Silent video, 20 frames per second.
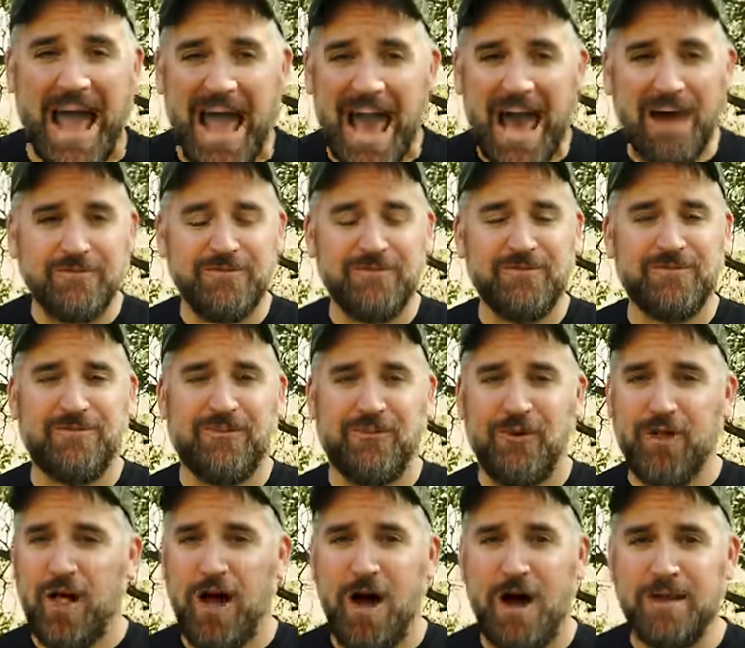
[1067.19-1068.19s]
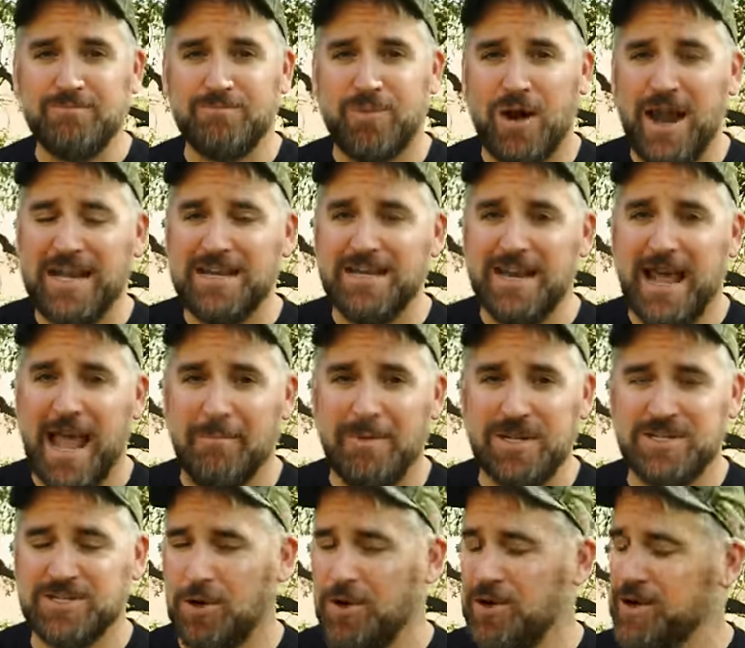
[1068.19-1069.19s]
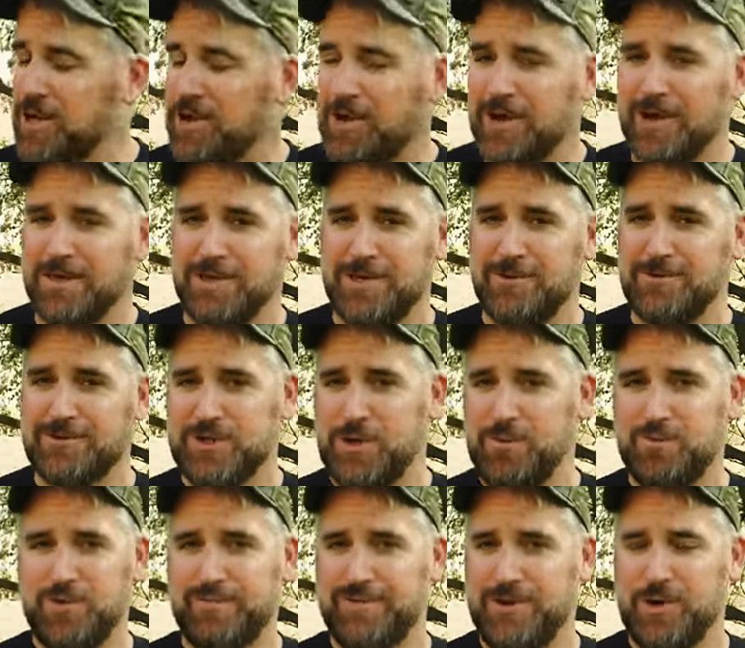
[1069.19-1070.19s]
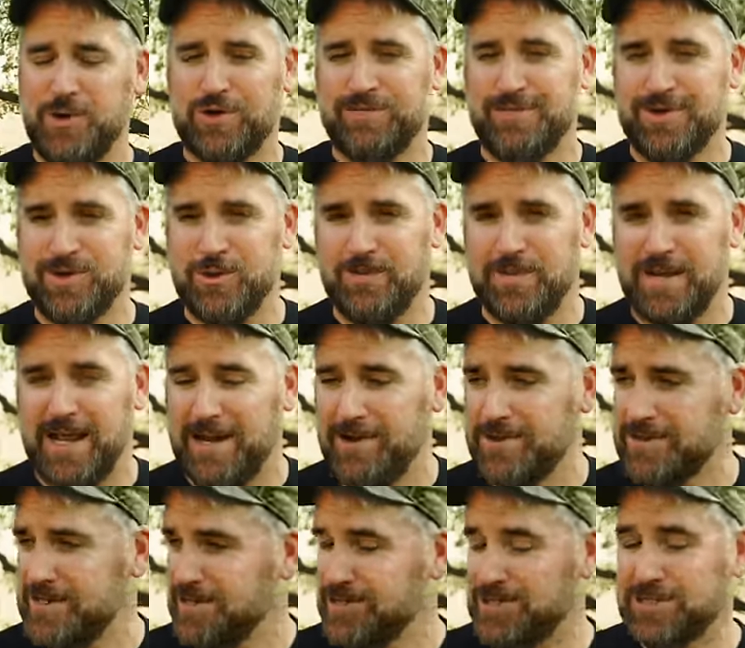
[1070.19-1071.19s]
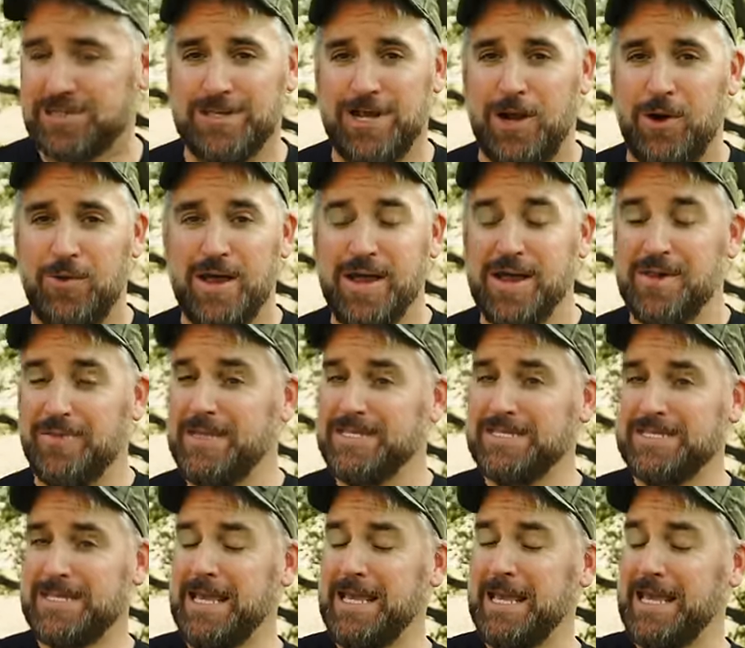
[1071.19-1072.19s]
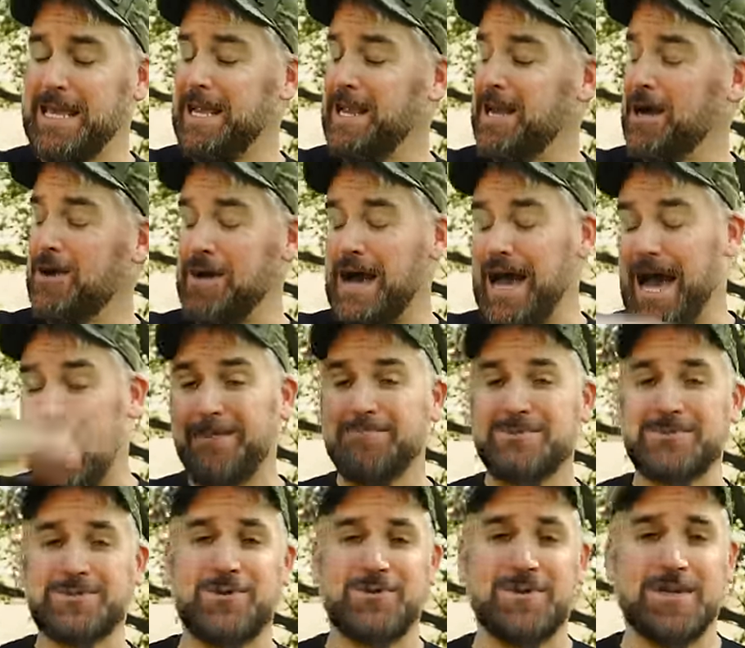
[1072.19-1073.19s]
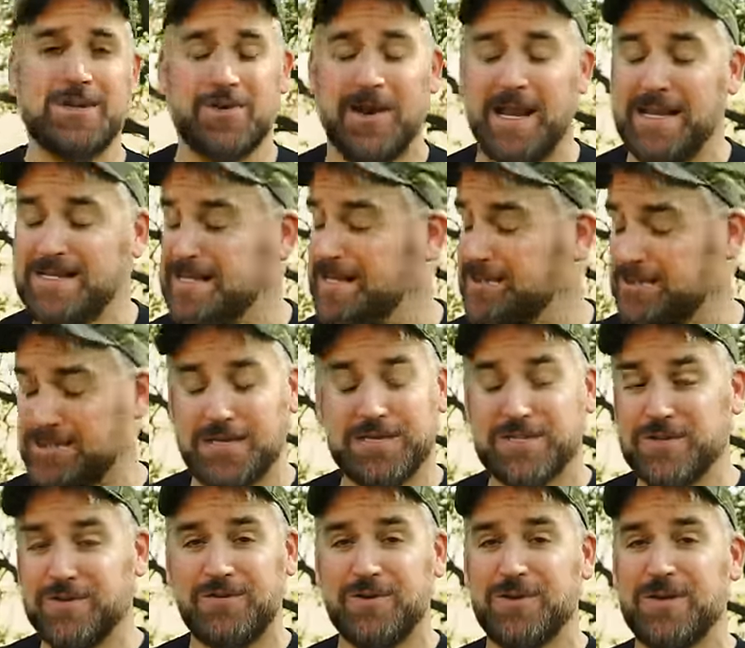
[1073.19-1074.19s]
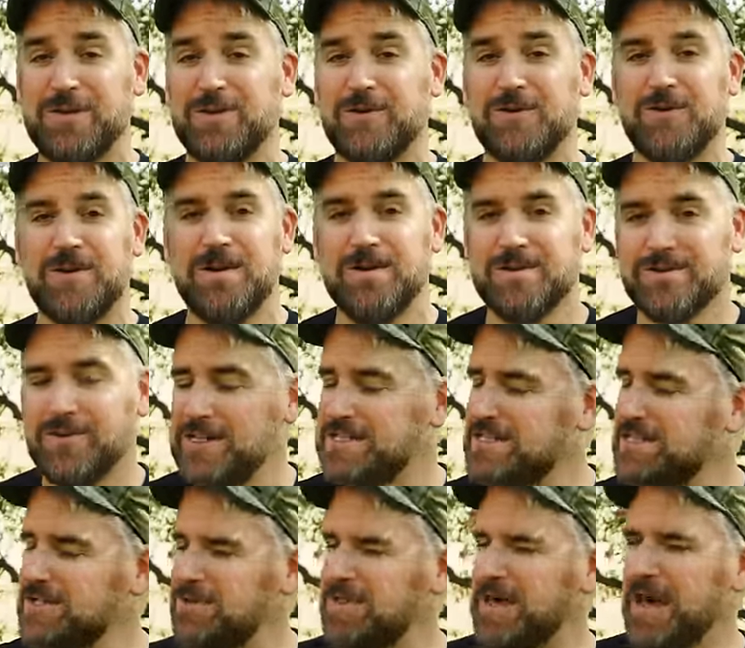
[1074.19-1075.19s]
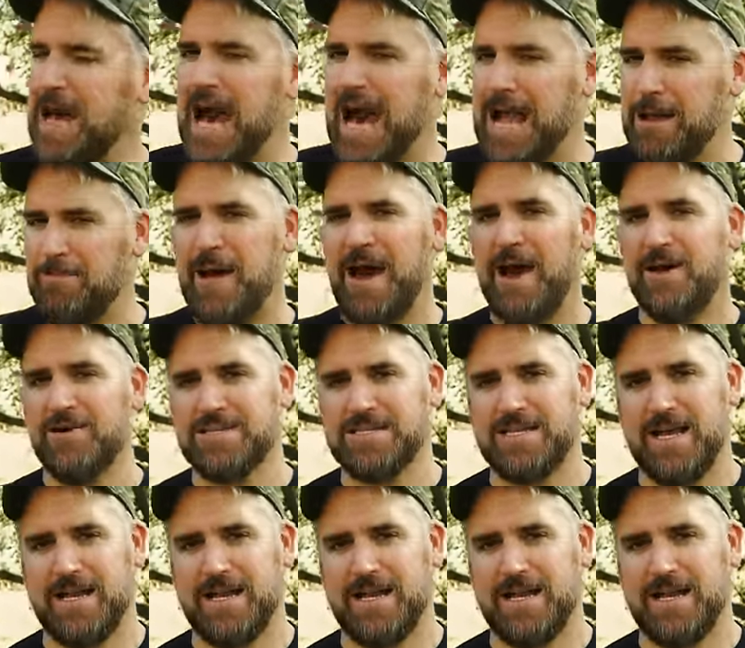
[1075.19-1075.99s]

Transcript: have full on brain damage or you're a YouTube reviewer of illuminators, just know this thing can go absolutely crazy just for you. Let's do the high power